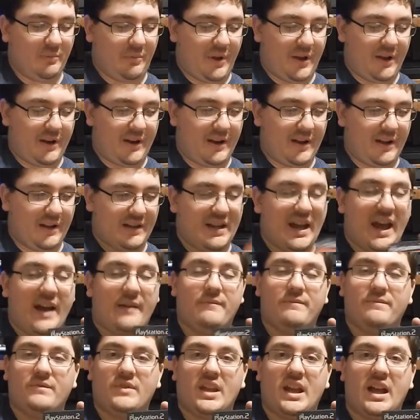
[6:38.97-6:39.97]
But yeah,
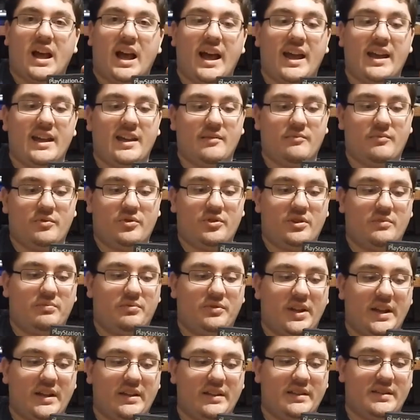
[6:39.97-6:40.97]
I am going to
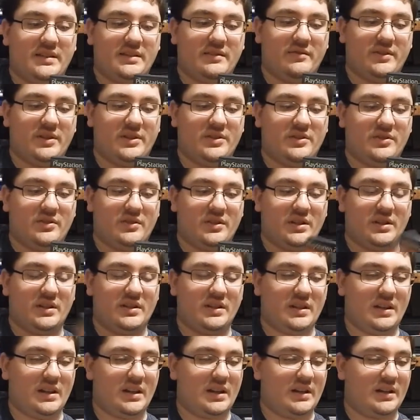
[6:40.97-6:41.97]
play this eventually.
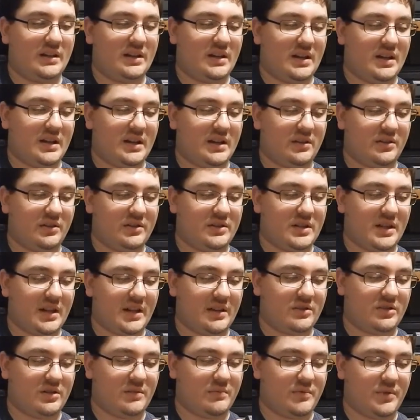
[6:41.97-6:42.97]
And it looks
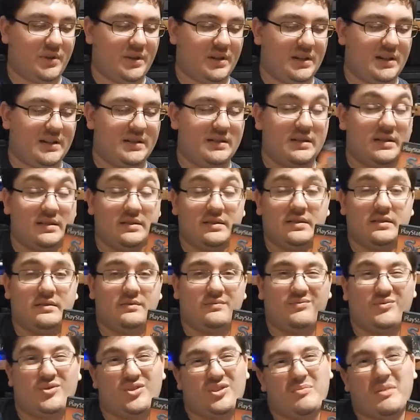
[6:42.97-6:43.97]
actually pretty decent. It's
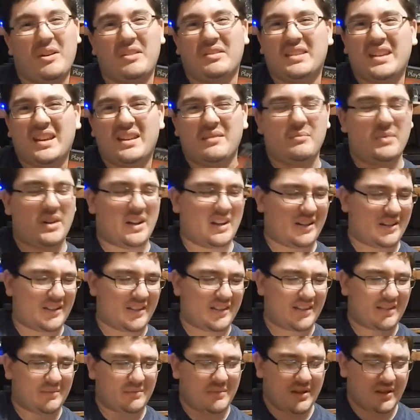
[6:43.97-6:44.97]
worth about $10
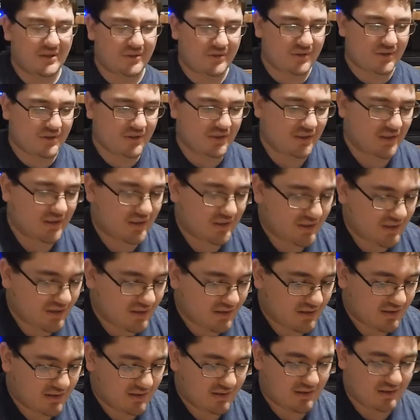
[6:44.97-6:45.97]
at the most.
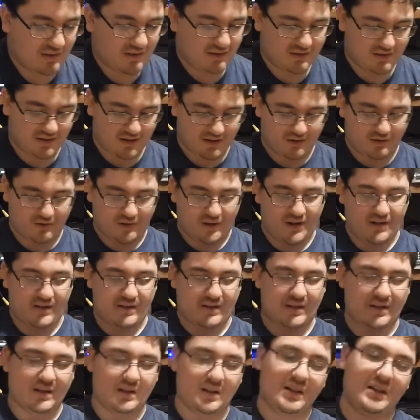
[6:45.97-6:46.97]
Not
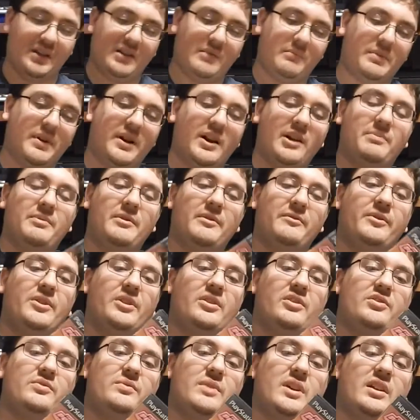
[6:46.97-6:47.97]
crazy. Powerpuff
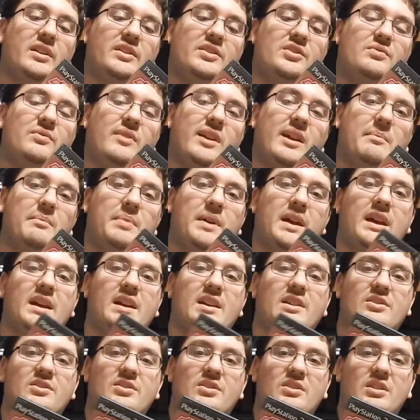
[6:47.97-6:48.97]
Girls Relish
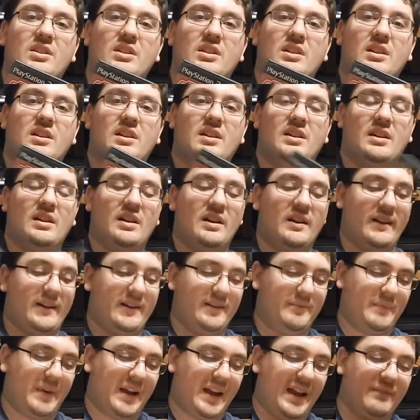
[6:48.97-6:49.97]
Rampage.
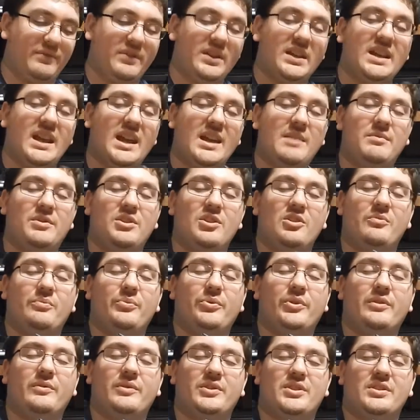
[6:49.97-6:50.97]
I have the GameCube
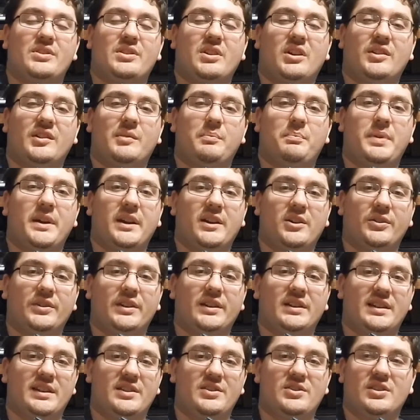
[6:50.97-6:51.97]
one, which is called the
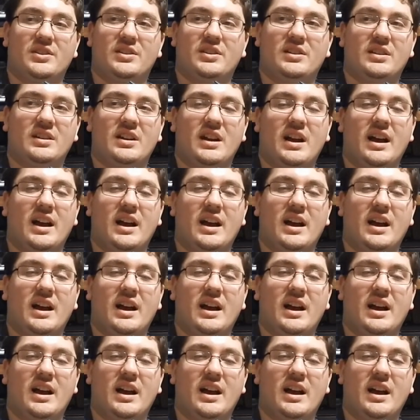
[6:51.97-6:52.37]
Pickled Edition.